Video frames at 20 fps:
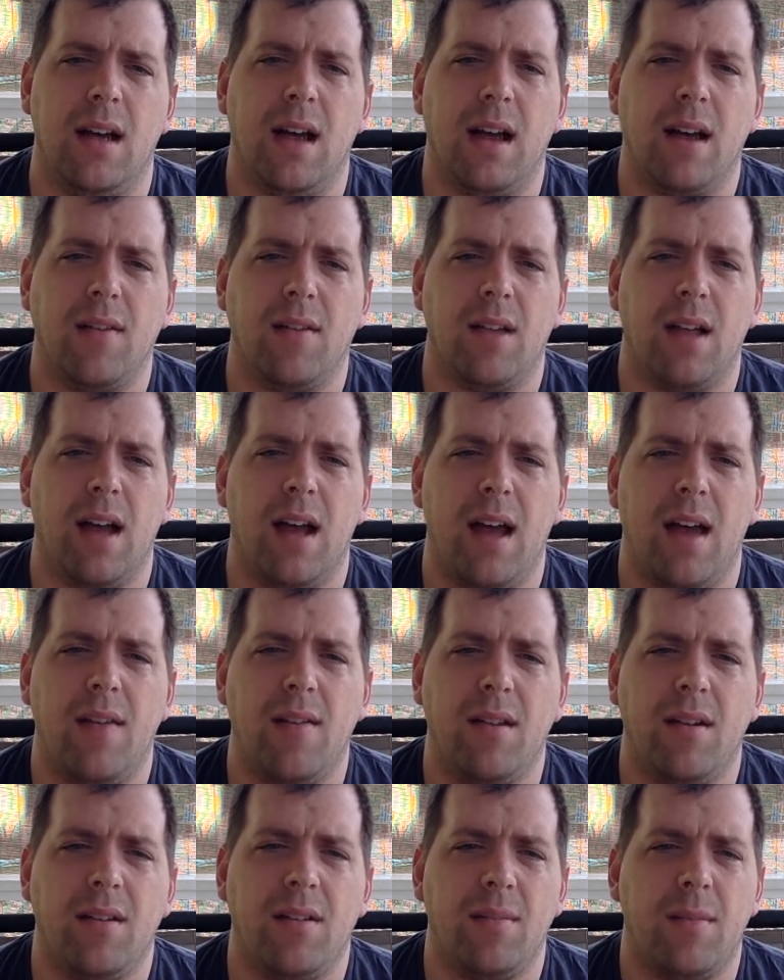heck of a lot
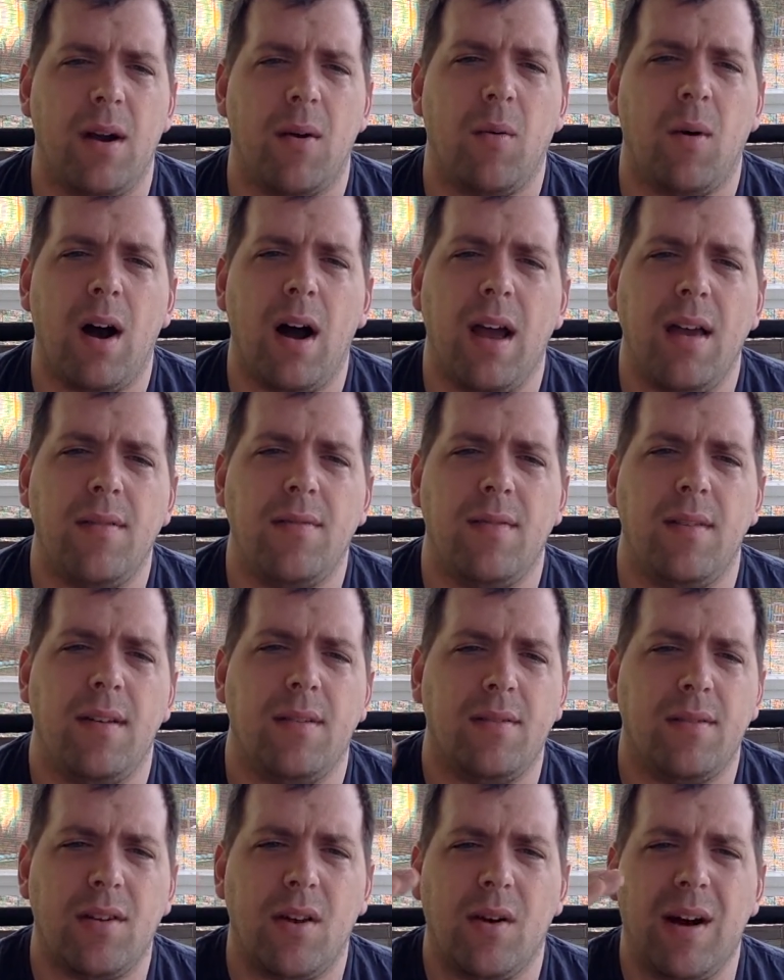heavier than my wife,
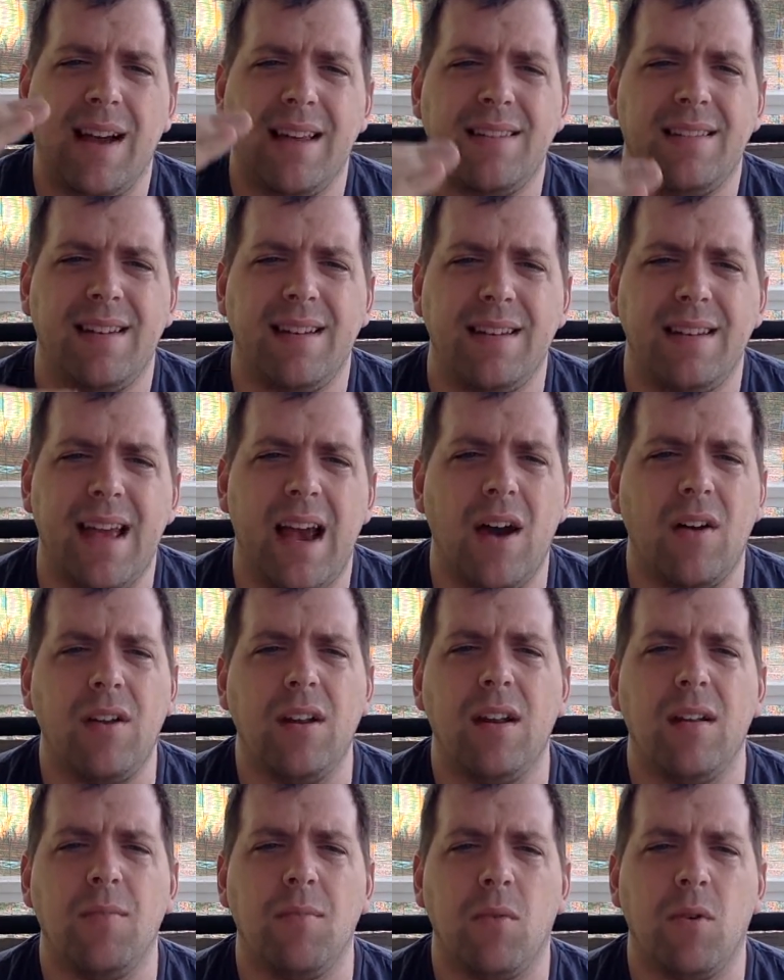and so I sink down
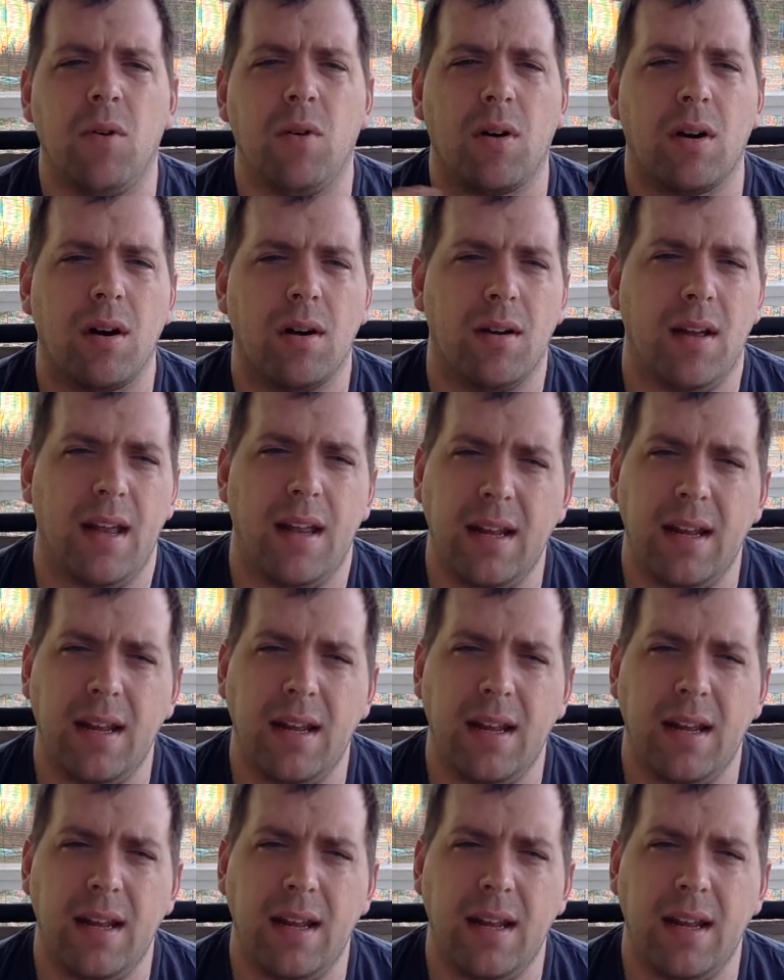in it more,